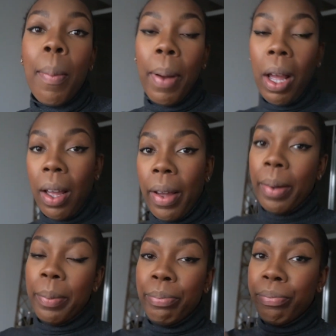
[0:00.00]
But
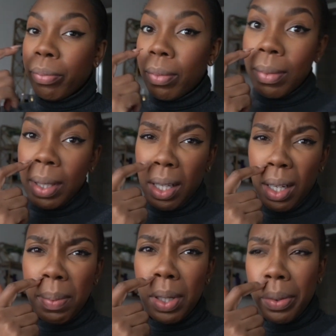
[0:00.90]
yeah,
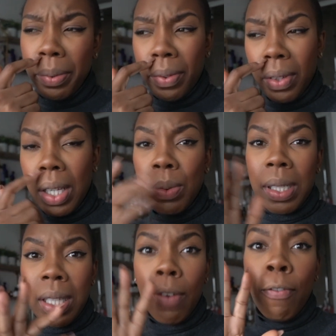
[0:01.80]
let me know if you guys want
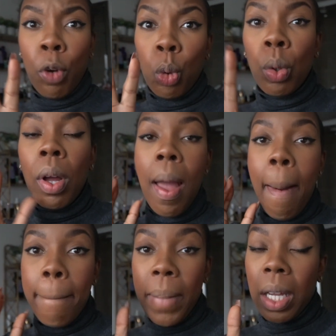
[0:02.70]
to see a full
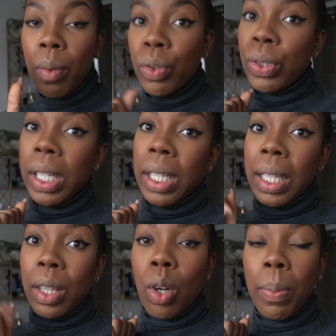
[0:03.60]
makeup routine
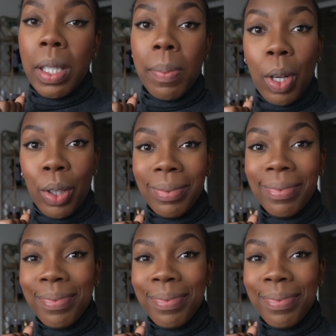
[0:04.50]
in the comments below.